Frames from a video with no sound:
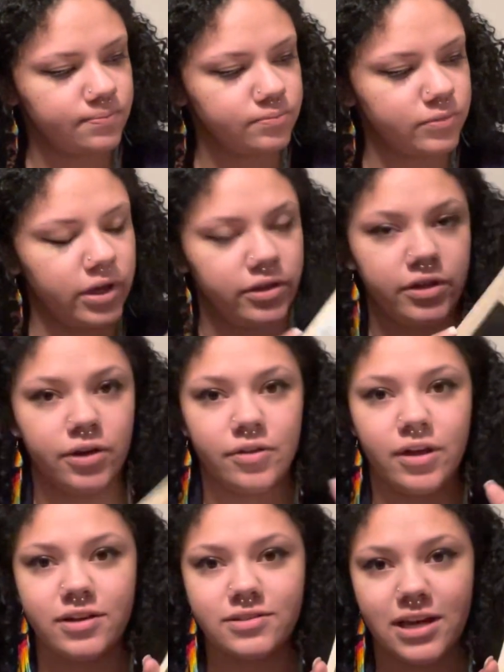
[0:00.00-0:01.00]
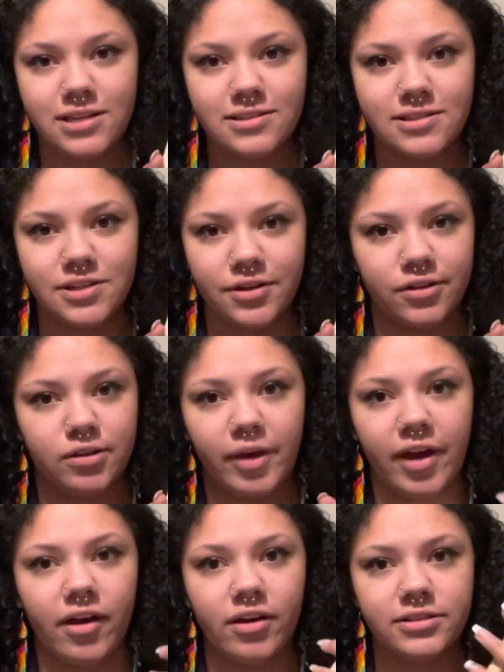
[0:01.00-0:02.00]
only know that because it has the sticker on the
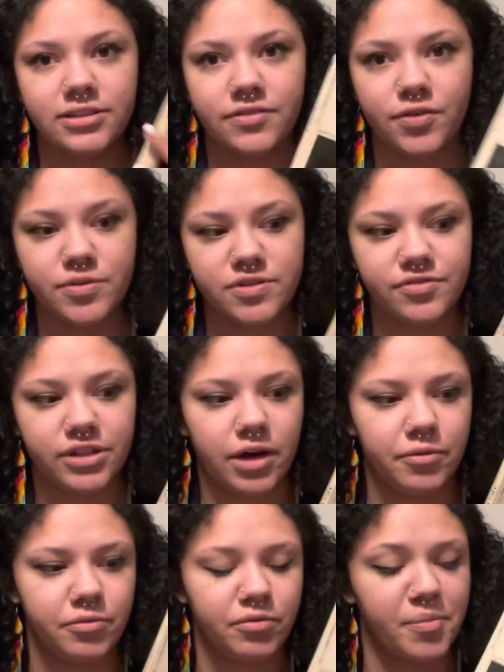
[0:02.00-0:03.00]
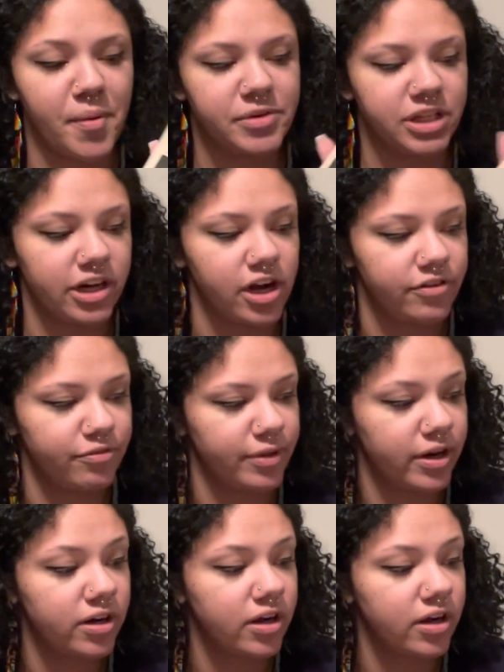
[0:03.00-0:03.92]
back. Honestly, if it wasn't for that, I wouldn't remember that I got it from there.